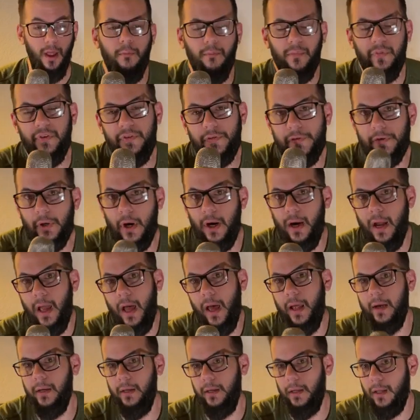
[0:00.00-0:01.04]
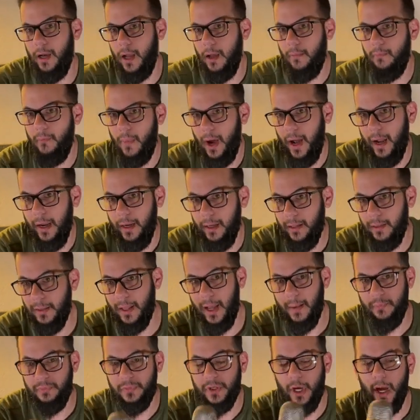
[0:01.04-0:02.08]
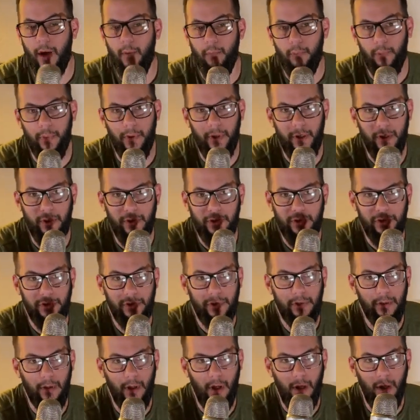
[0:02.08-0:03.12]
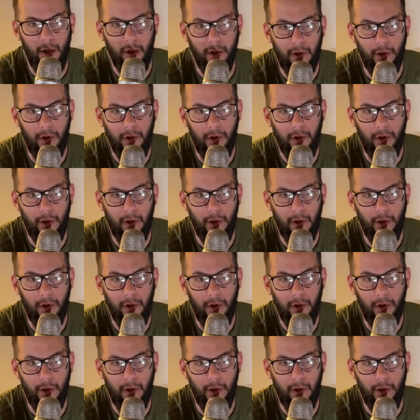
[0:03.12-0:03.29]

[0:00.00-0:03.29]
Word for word: Sorry, I had to get up. My laptop was uh,